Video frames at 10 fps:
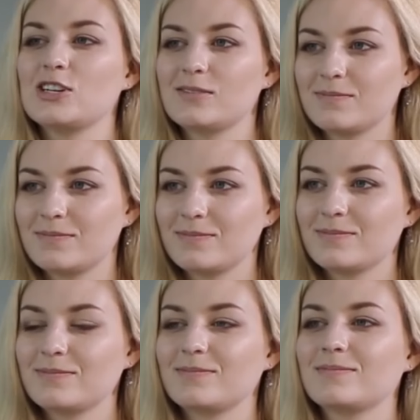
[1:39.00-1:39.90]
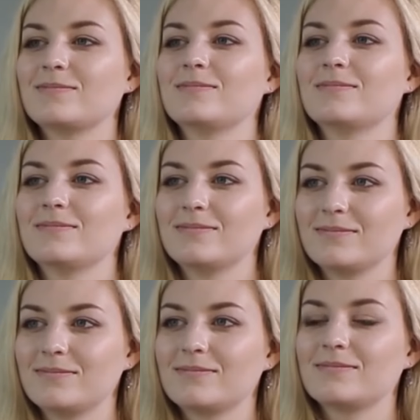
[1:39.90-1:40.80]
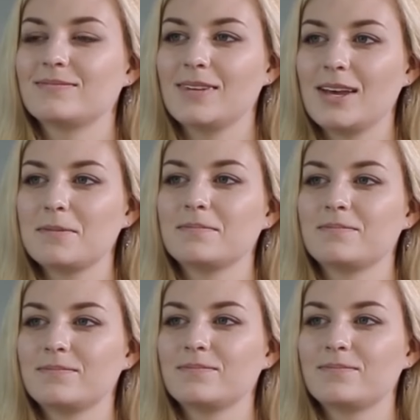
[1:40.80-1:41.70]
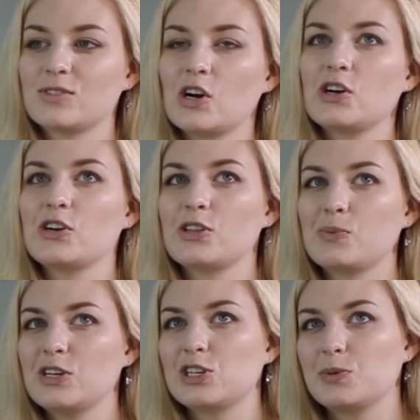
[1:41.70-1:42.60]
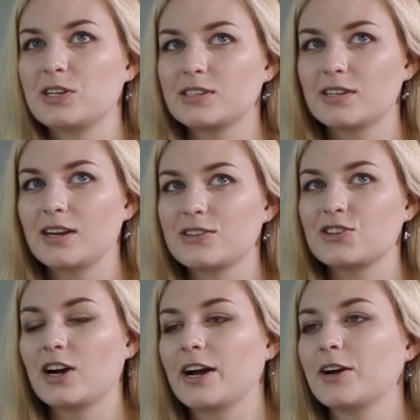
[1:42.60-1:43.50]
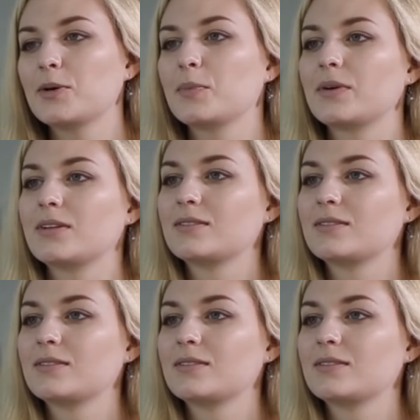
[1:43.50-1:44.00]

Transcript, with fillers: sure. it down. Cool. Yeah. That's nice. It's harder on the beach because the nets are higher, but